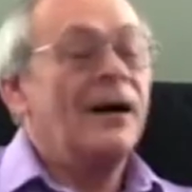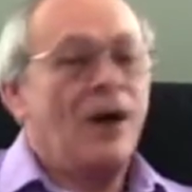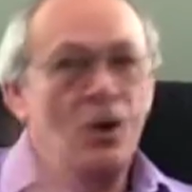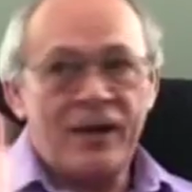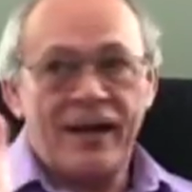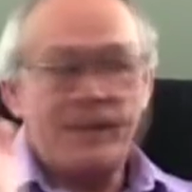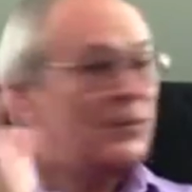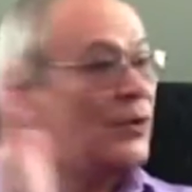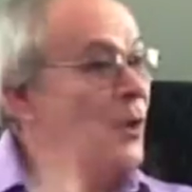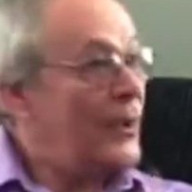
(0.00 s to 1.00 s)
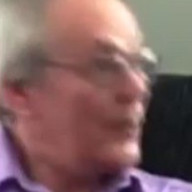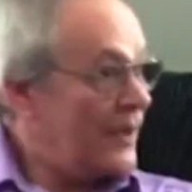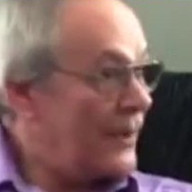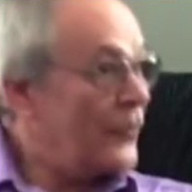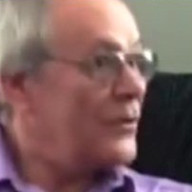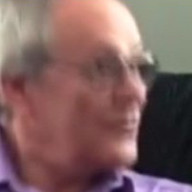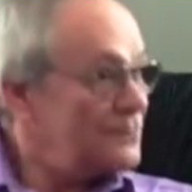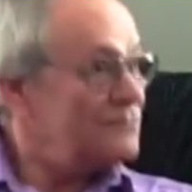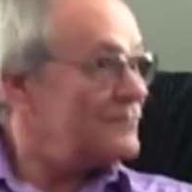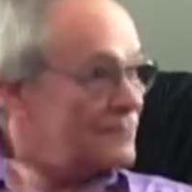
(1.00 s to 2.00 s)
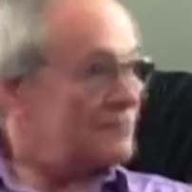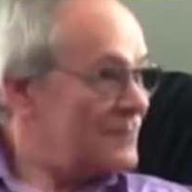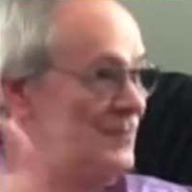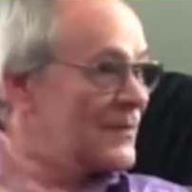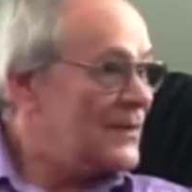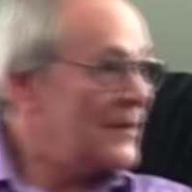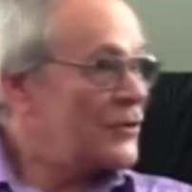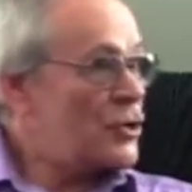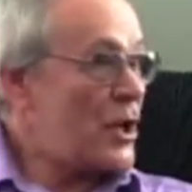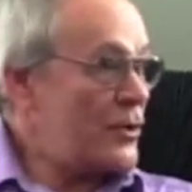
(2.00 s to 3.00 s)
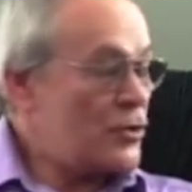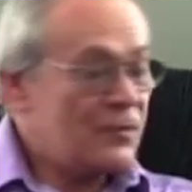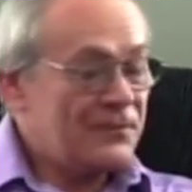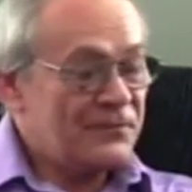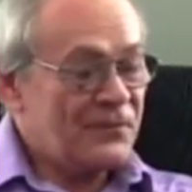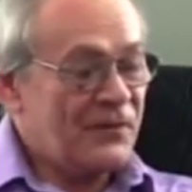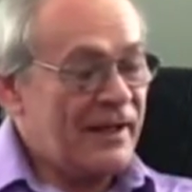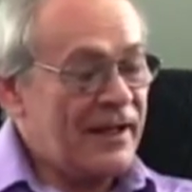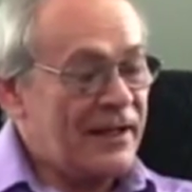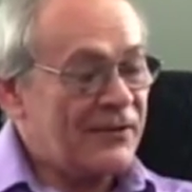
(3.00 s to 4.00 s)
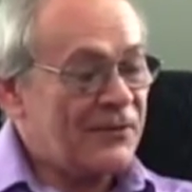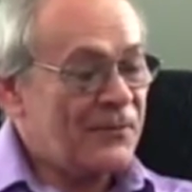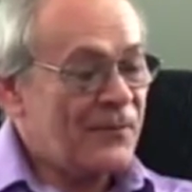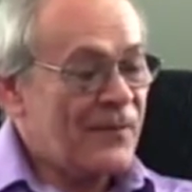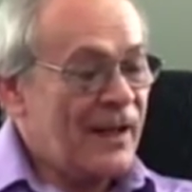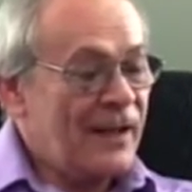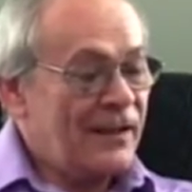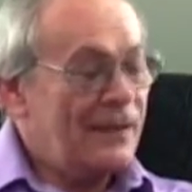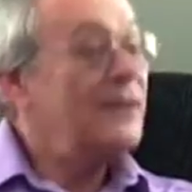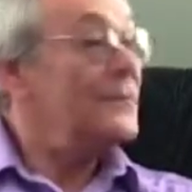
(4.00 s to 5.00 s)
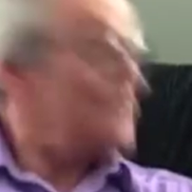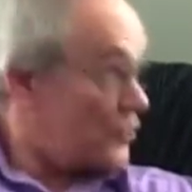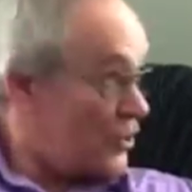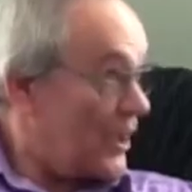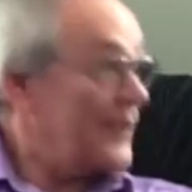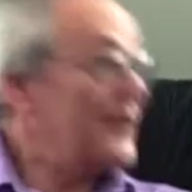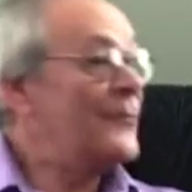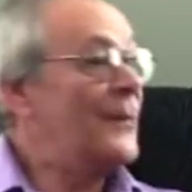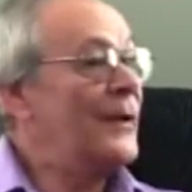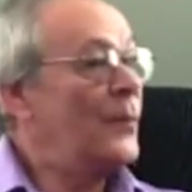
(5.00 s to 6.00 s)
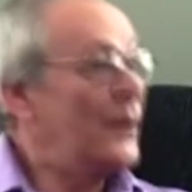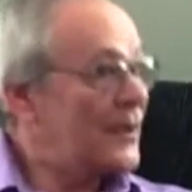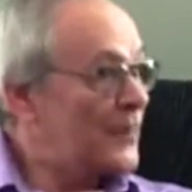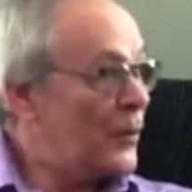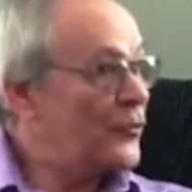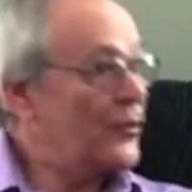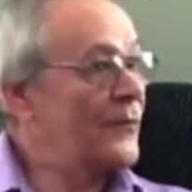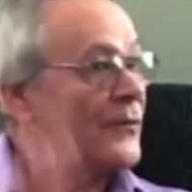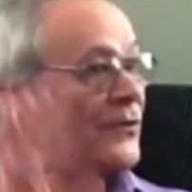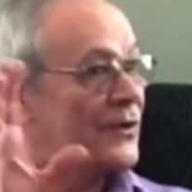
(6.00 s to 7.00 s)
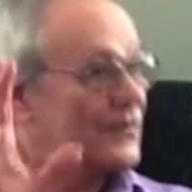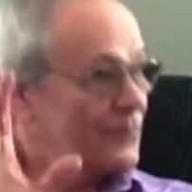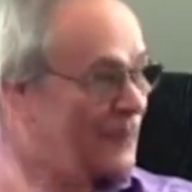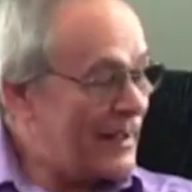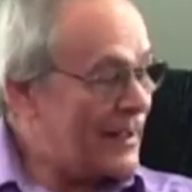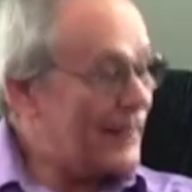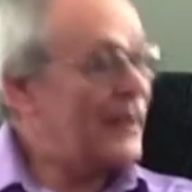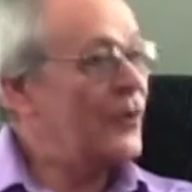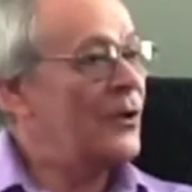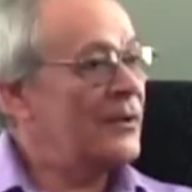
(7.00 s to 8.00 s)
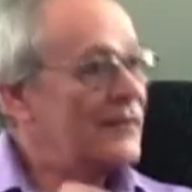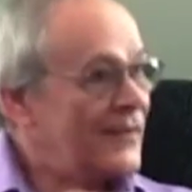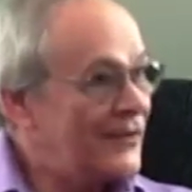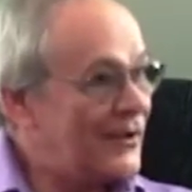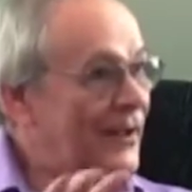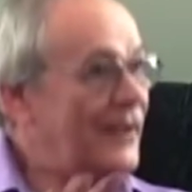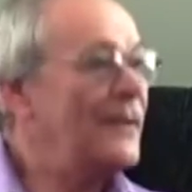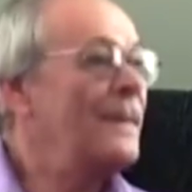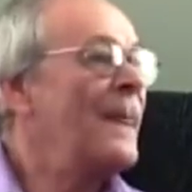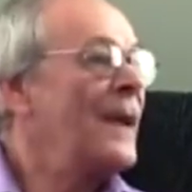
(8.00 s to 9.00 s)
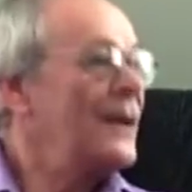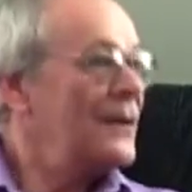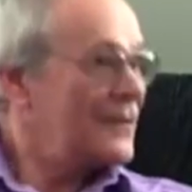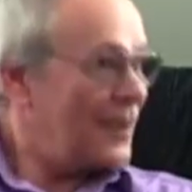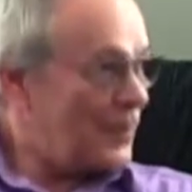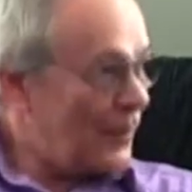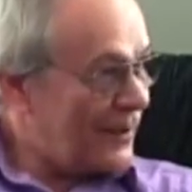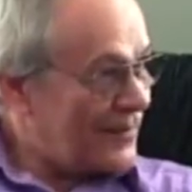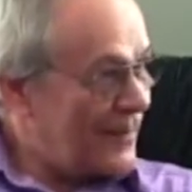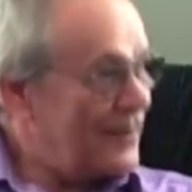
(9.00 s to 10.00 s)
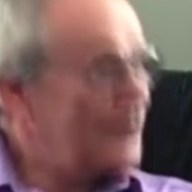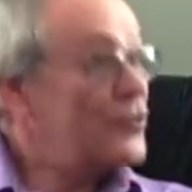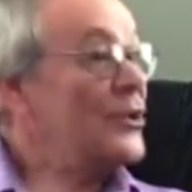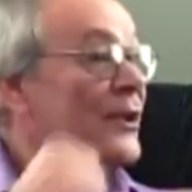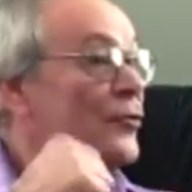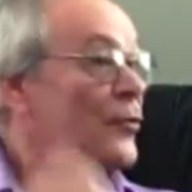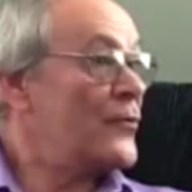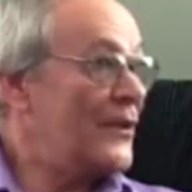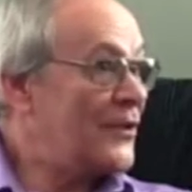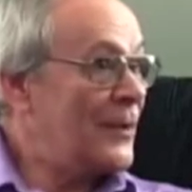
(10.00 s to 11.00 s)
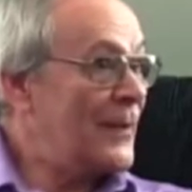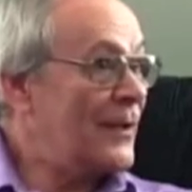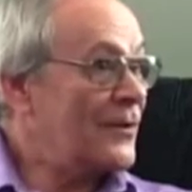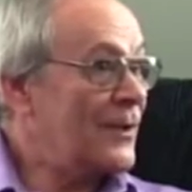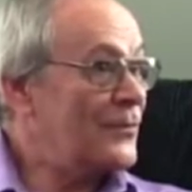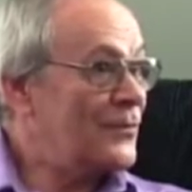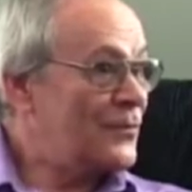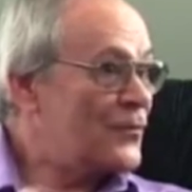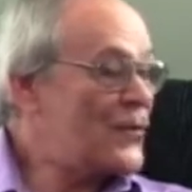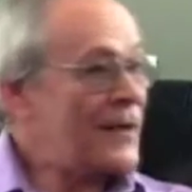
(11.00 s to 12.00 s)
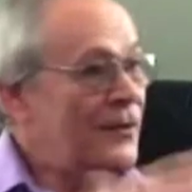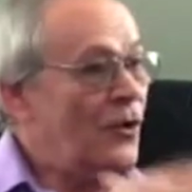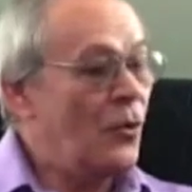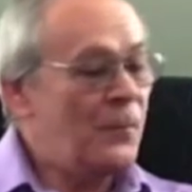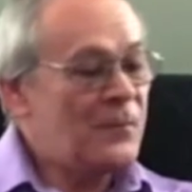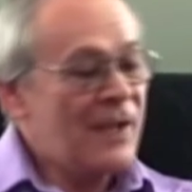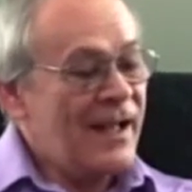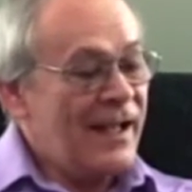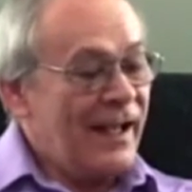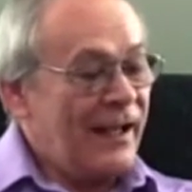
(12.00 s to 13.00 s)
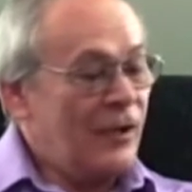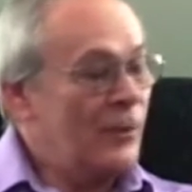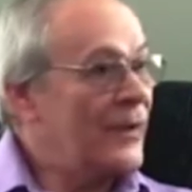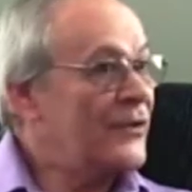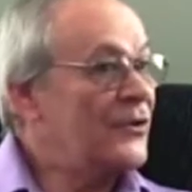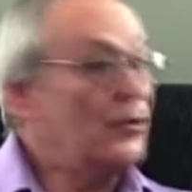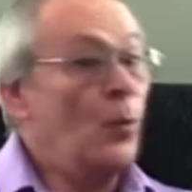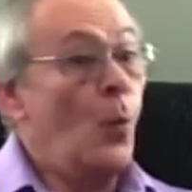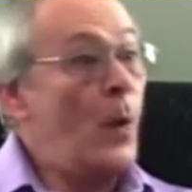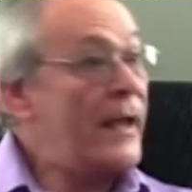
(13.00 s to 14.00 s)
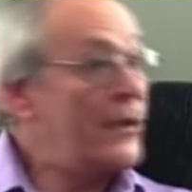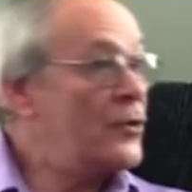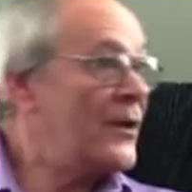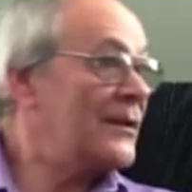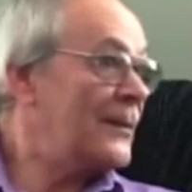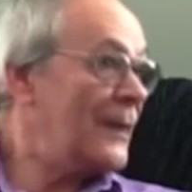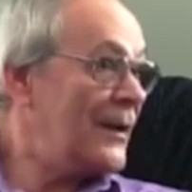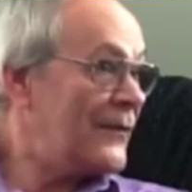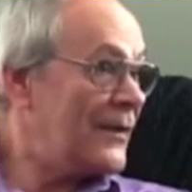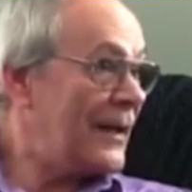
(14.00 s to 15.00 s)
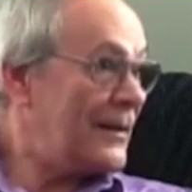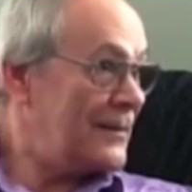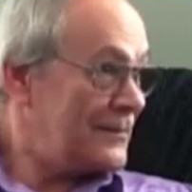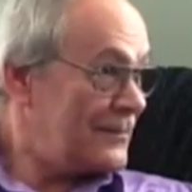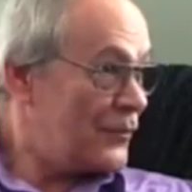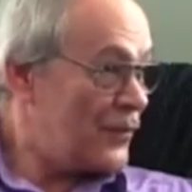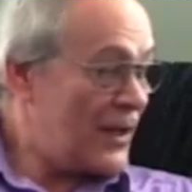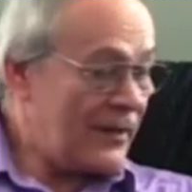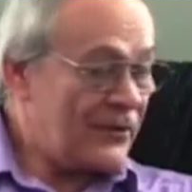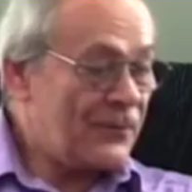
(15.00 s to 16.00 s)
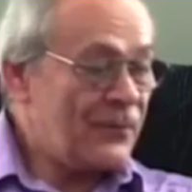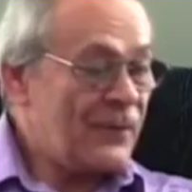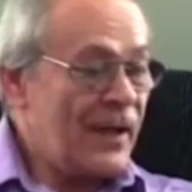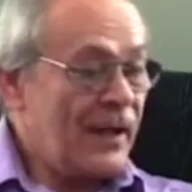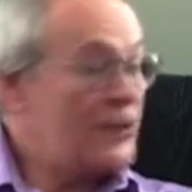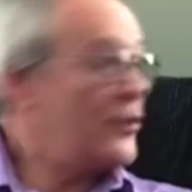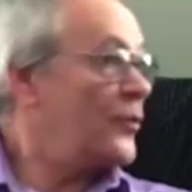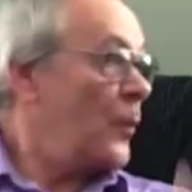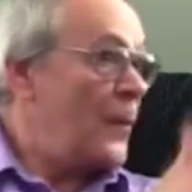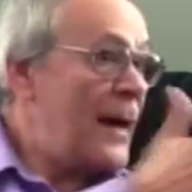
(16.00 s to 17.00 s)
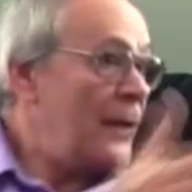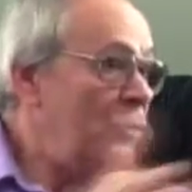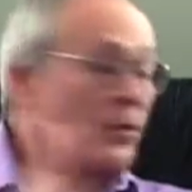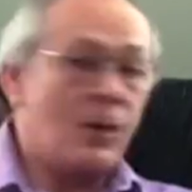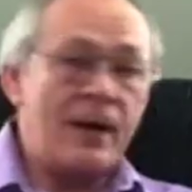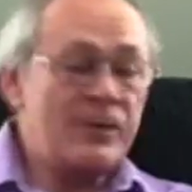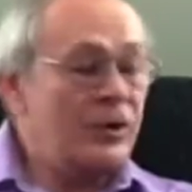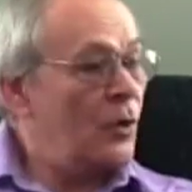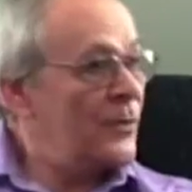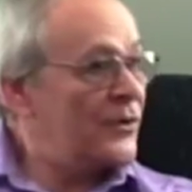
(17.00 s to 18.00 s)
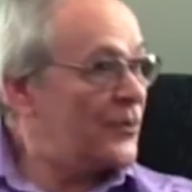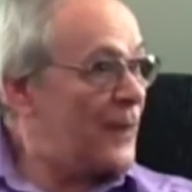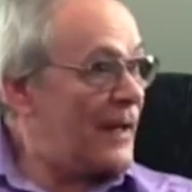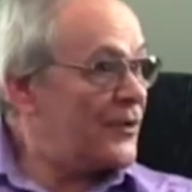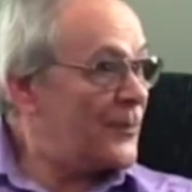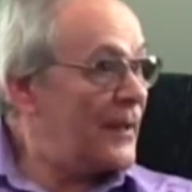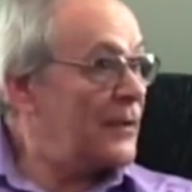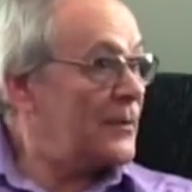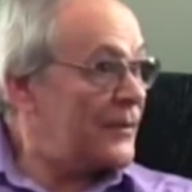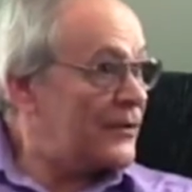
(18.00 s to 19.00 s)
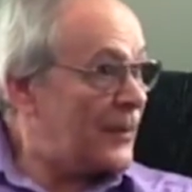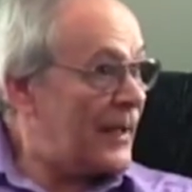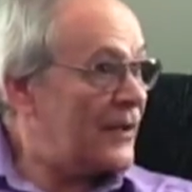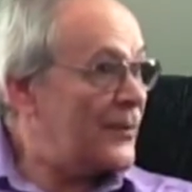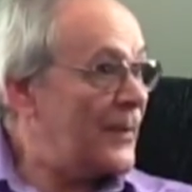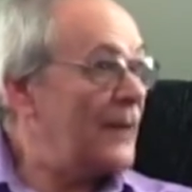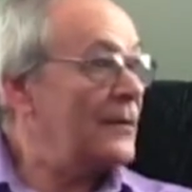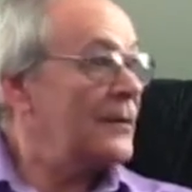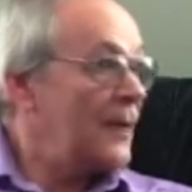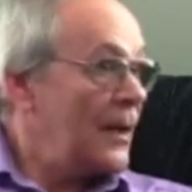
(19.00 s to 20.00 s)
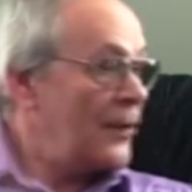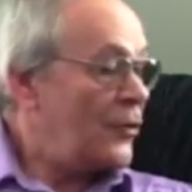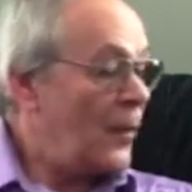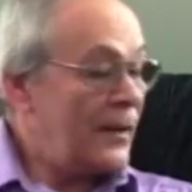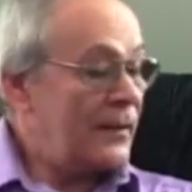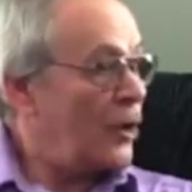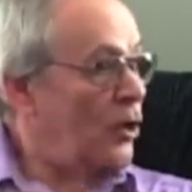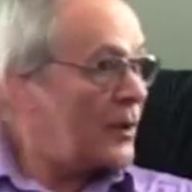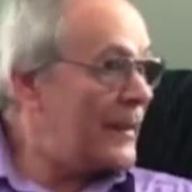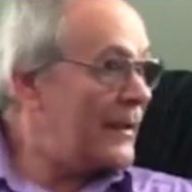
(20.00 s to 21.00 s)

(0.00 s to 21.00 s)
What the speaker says: Okay, so he would give her the change for the eggs. She got enough money, went to the post office, made out a money order, sent it in. A couple of weeks later, she gets her dress in the mail, comes trotting home, and her mother says, where did you get the money for that dress? And she said, well, Ma, you know I bring home Mrs. Potter's mail and Mr. Potter's mail and so on, and they all give me